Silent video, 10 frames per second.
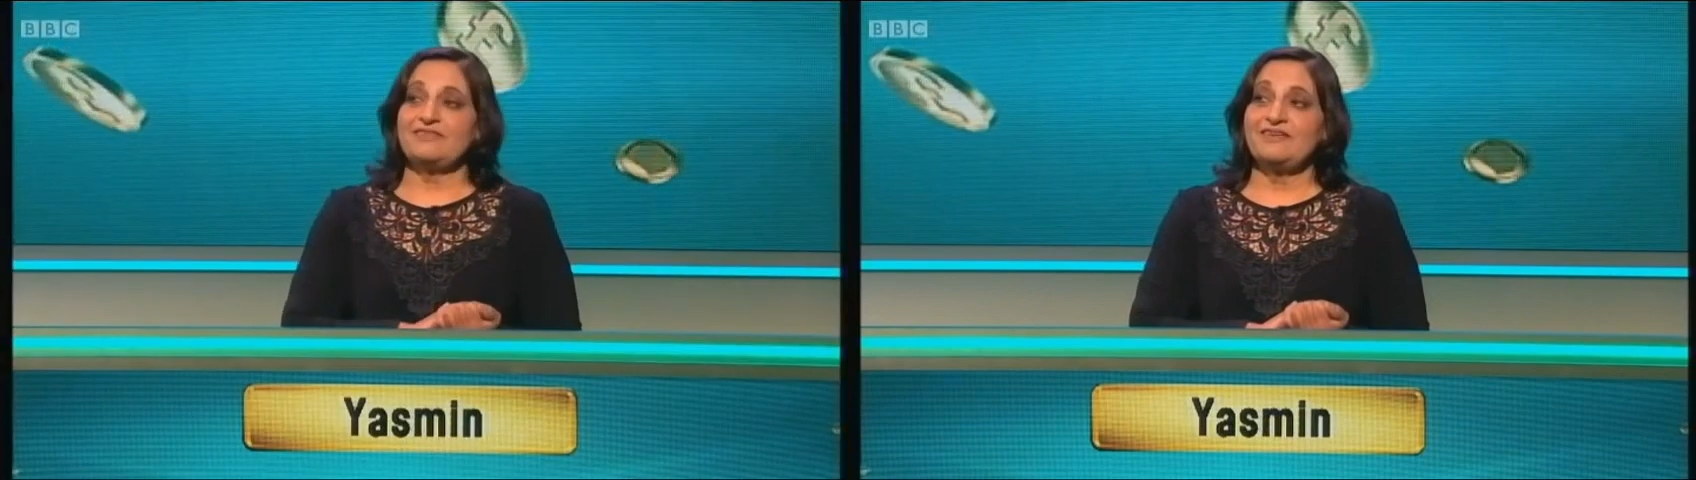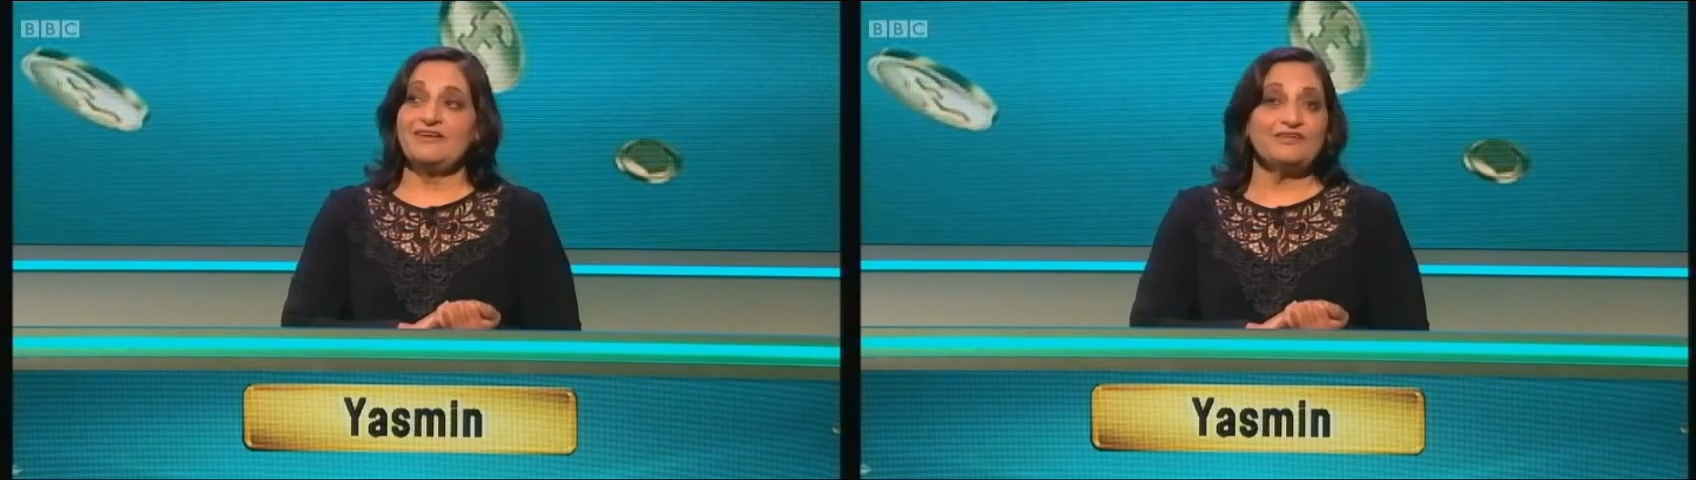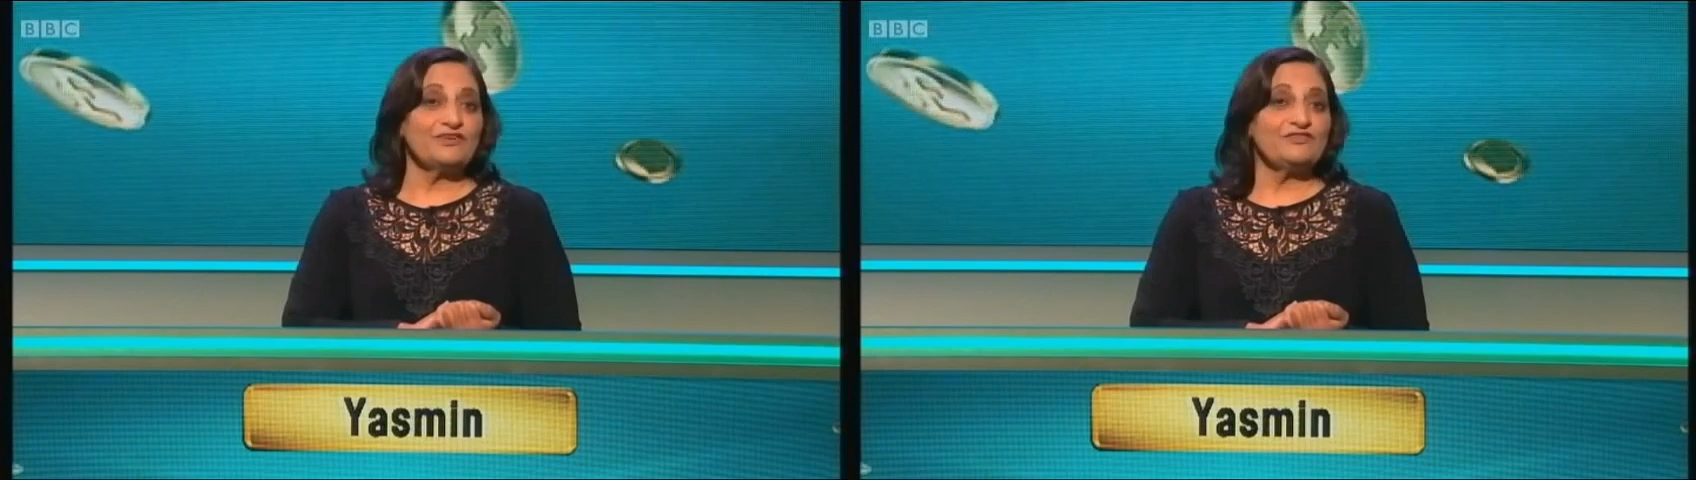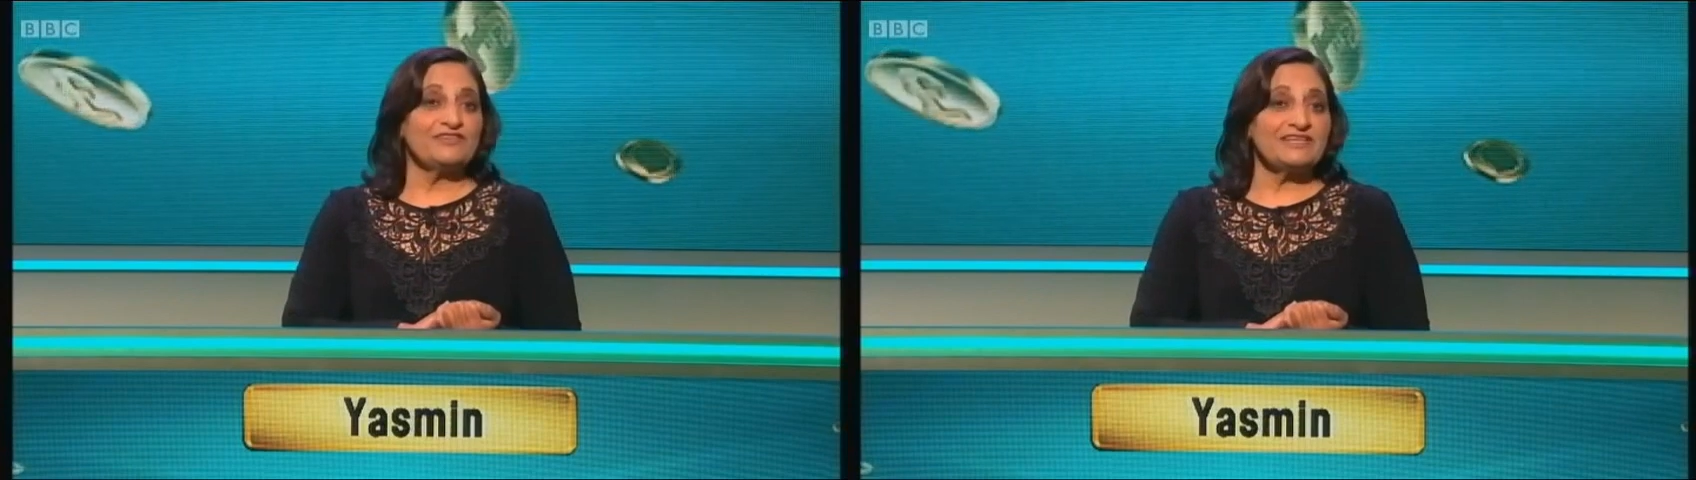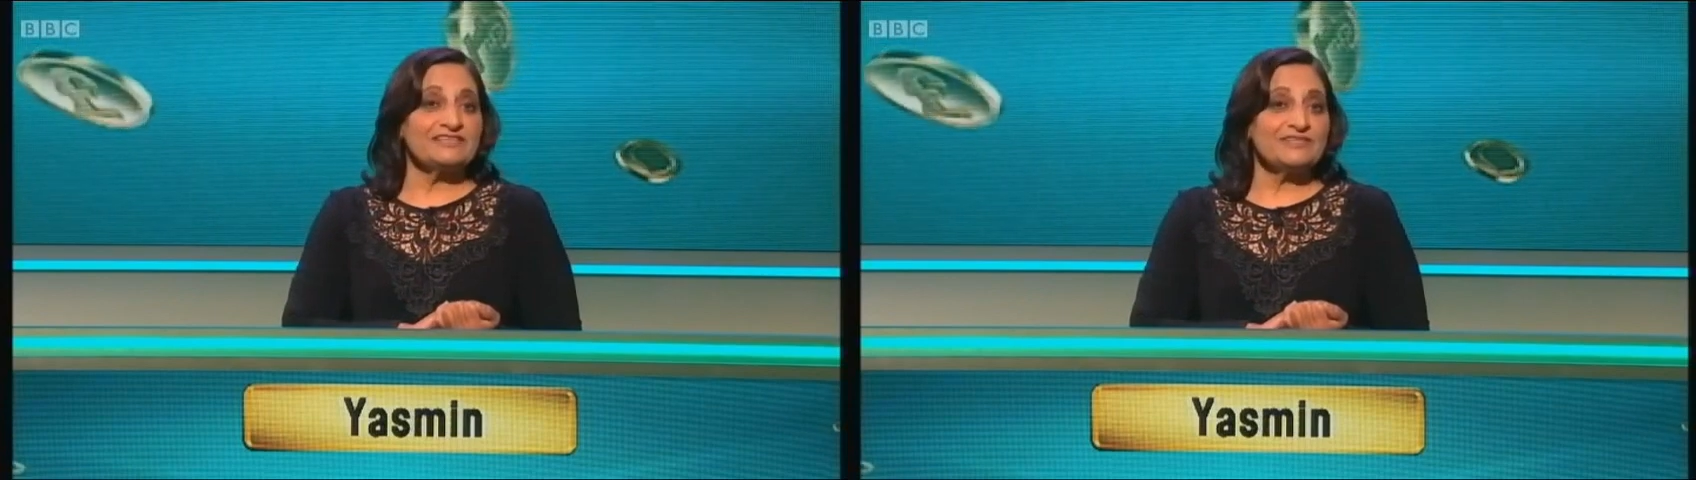think I'll go for
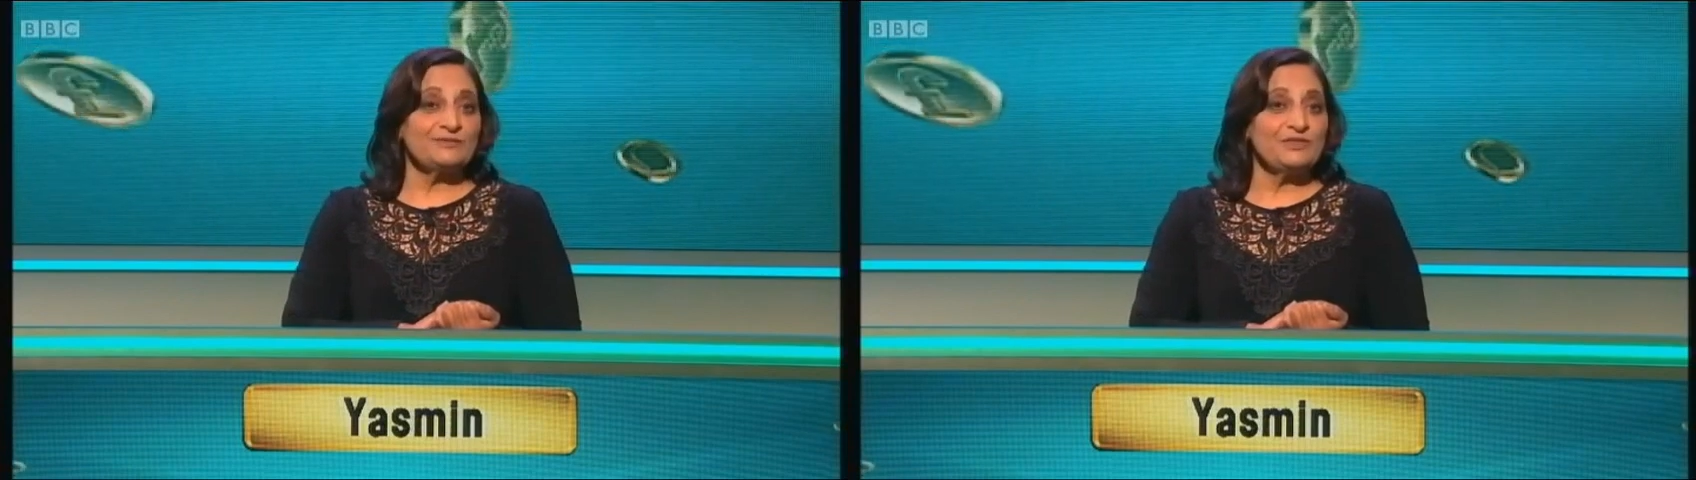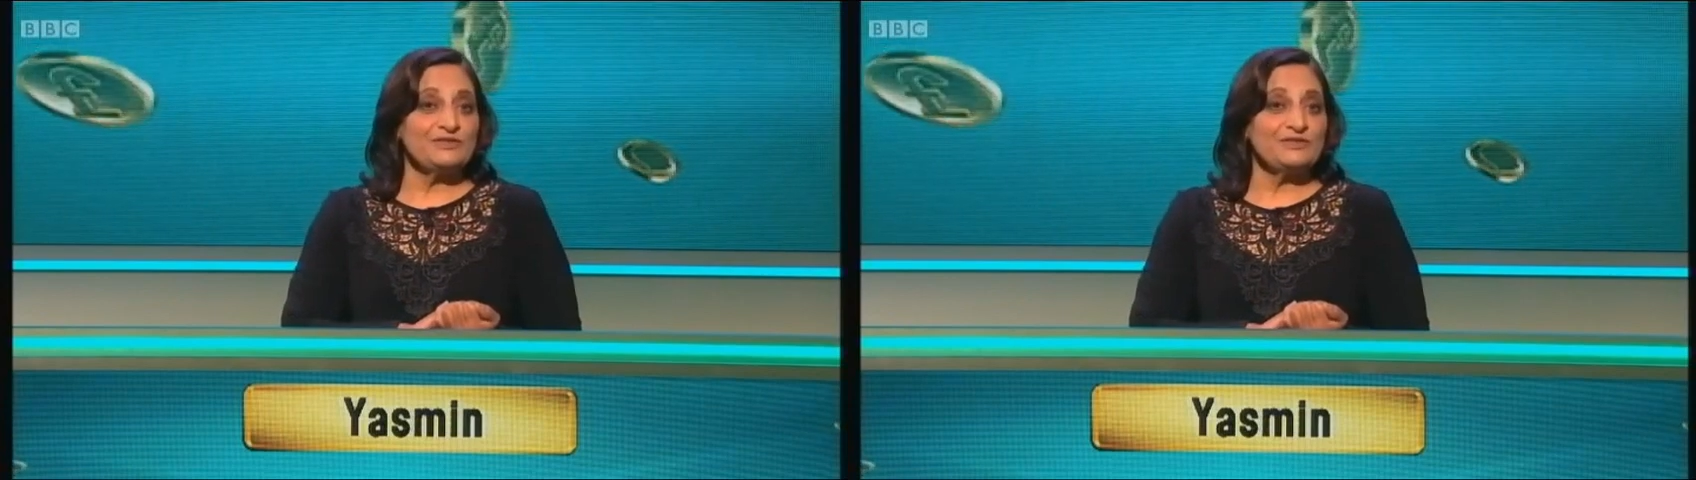classical